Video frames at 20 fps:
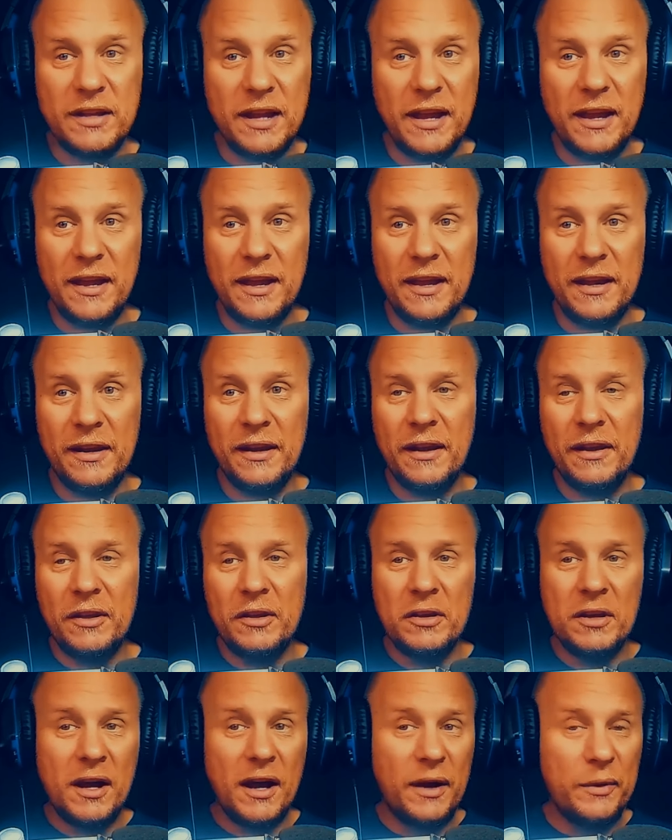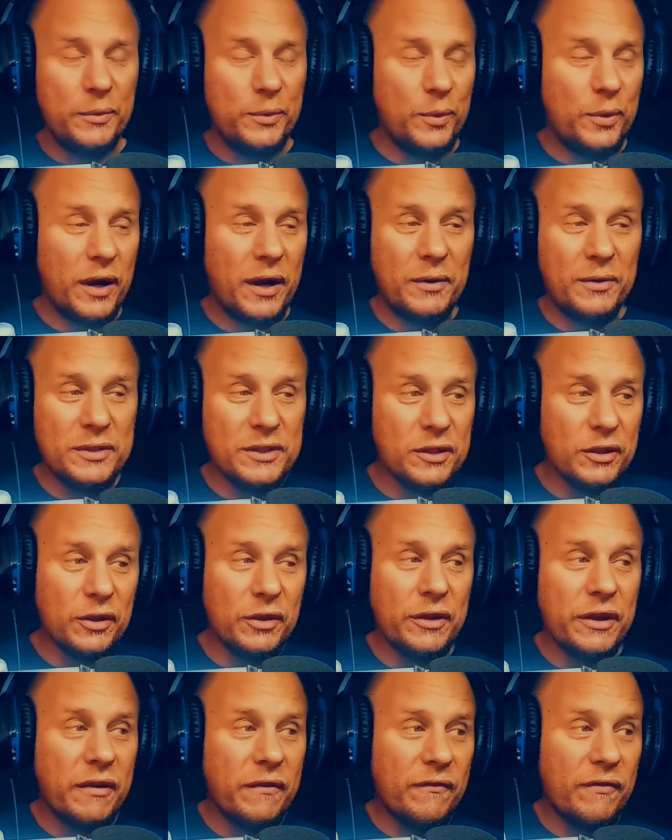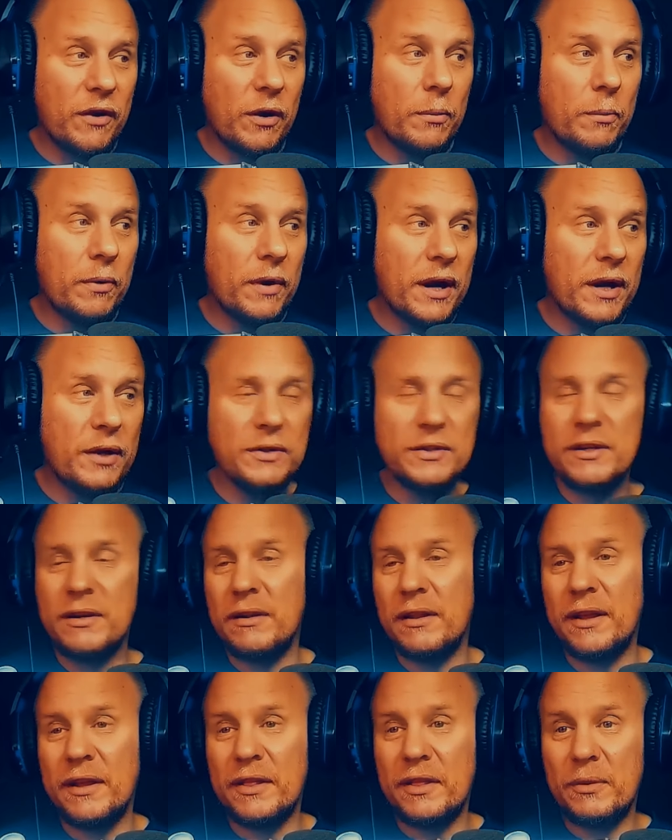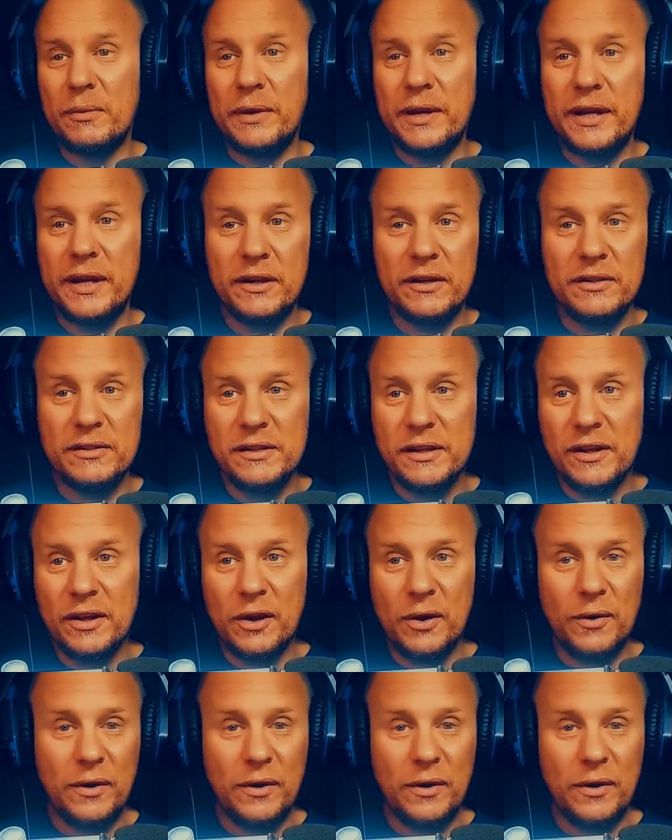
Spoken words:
And I was looking for a browser like 3 years ago,